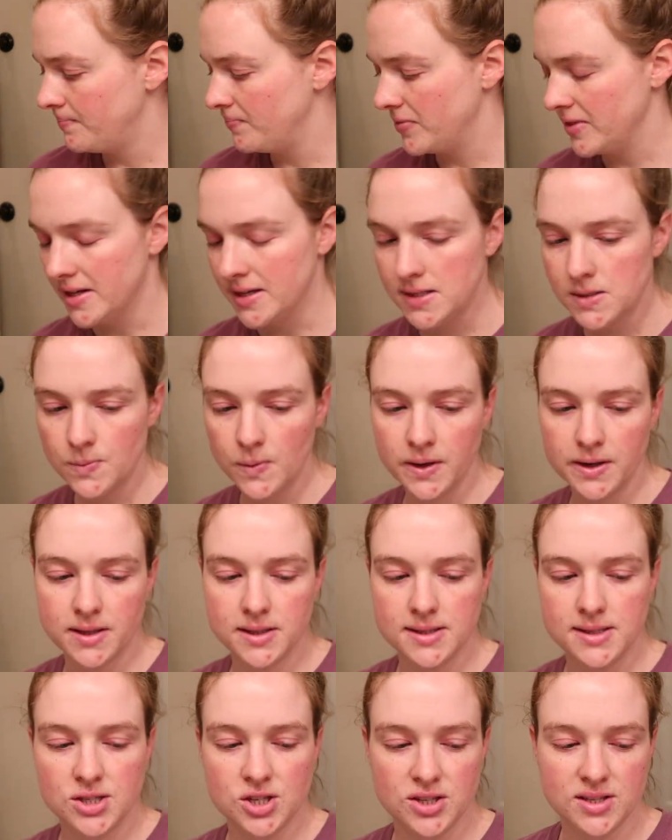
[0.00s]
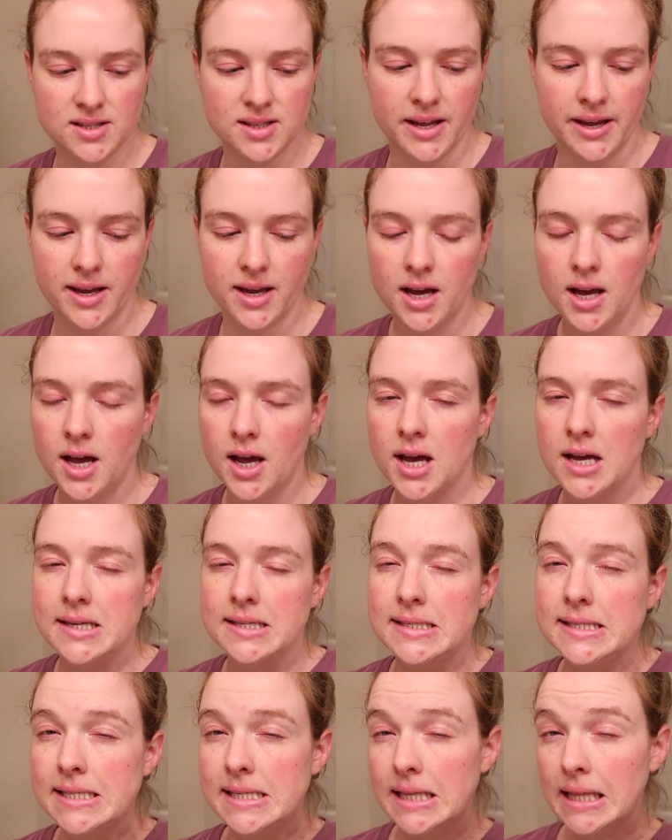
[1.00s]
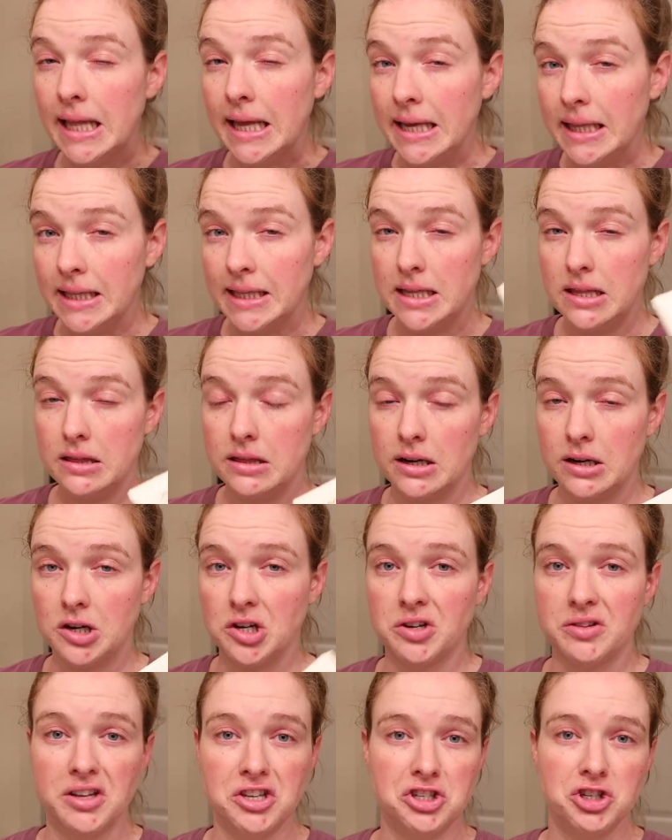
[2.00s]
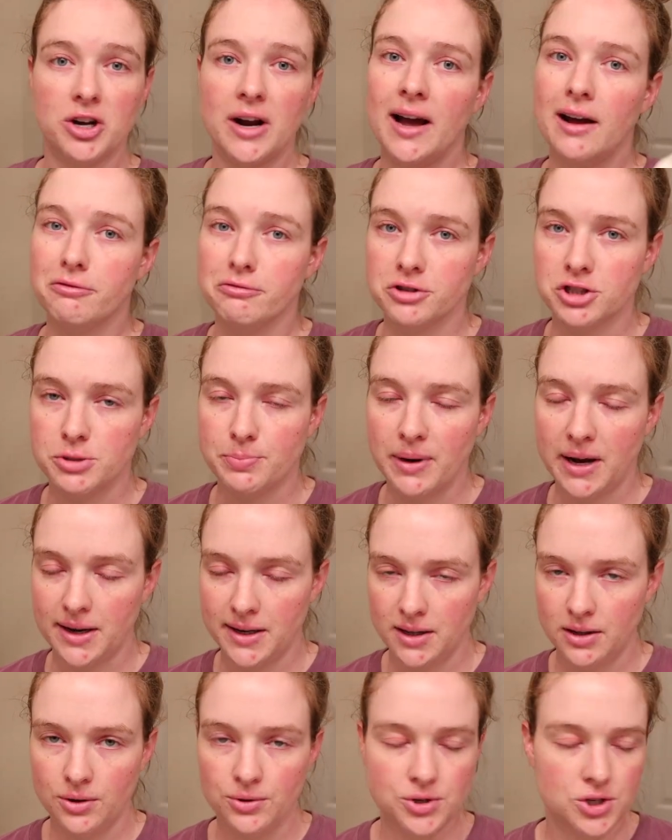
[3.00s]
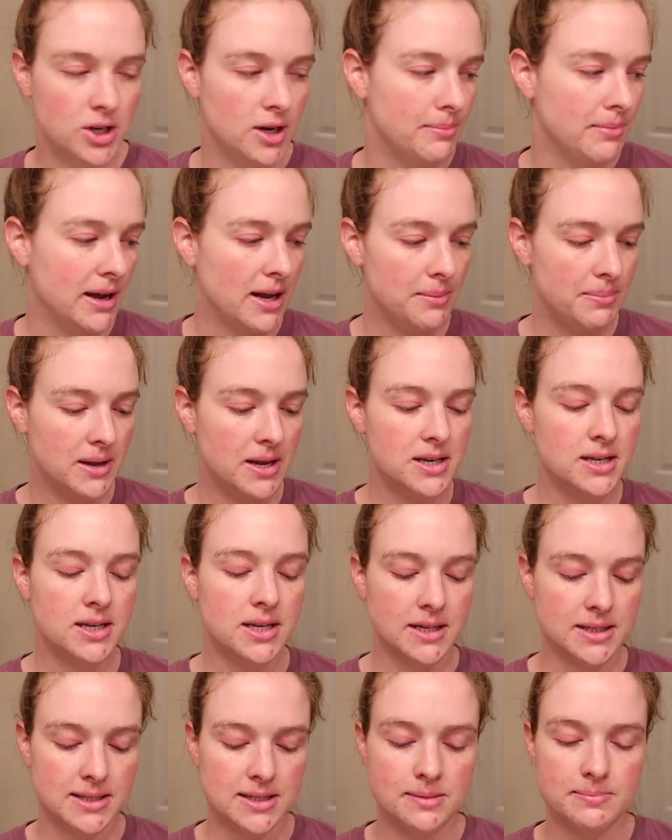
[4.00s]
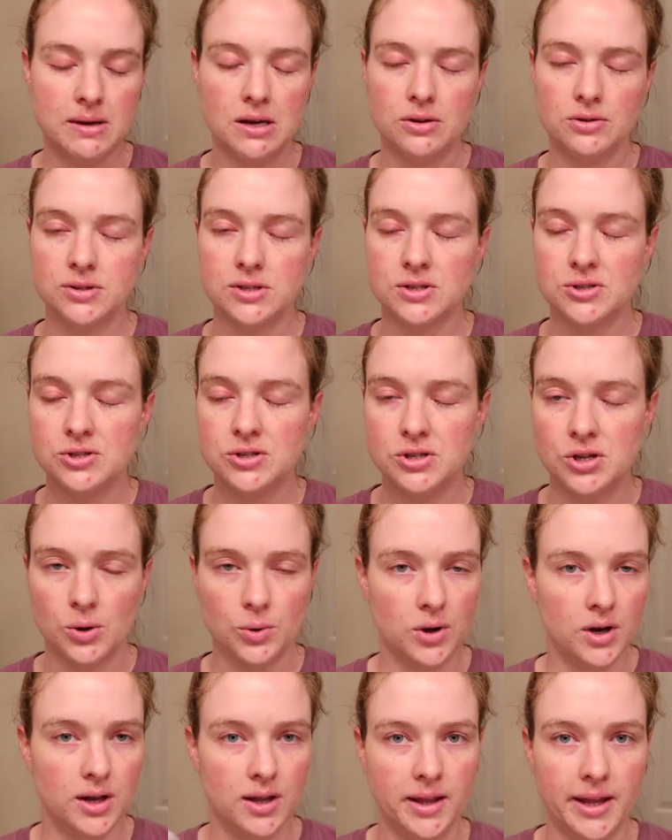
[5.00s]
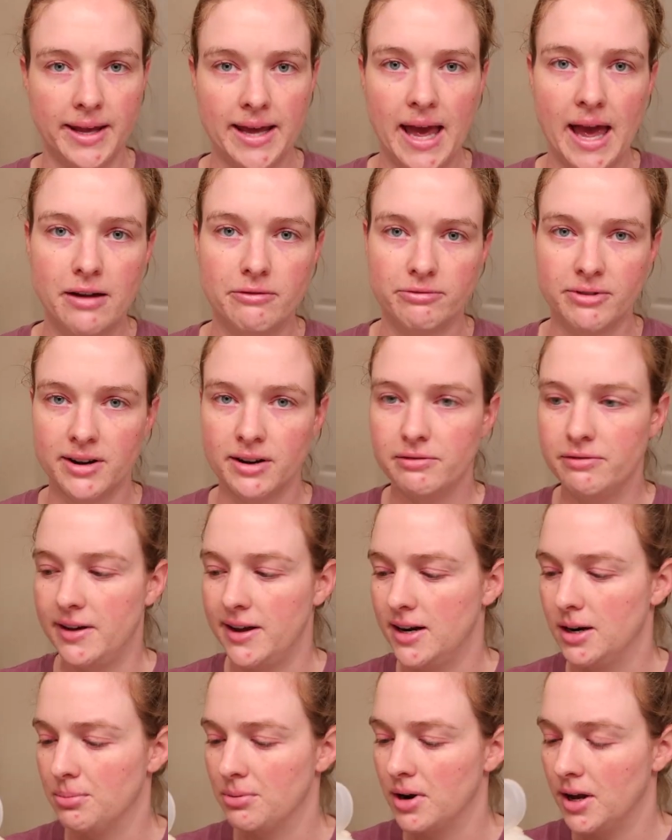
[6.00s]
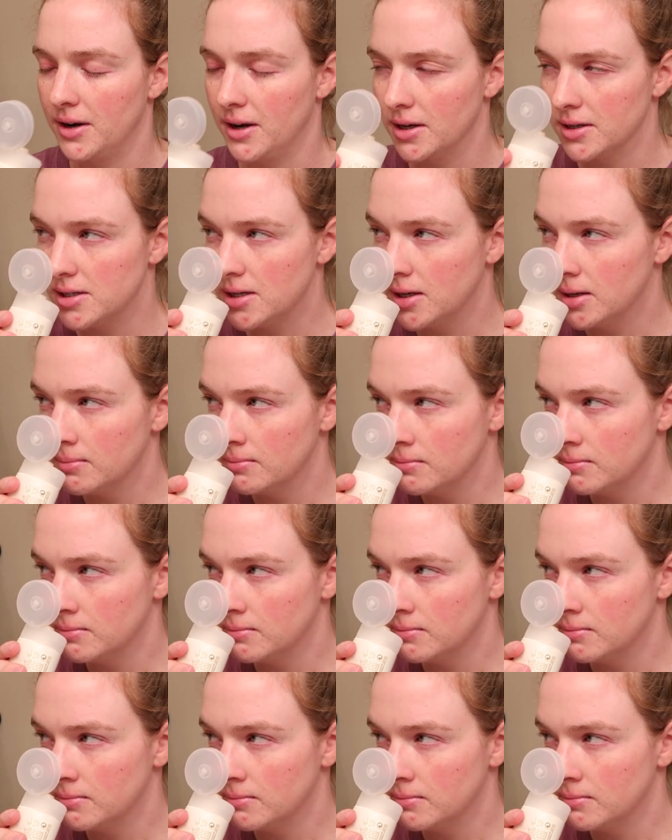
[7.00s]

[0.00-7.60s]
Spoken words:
This one is just like slightly thicker than your average body lotion, in my opinion. It smells so good, like every Aveda product.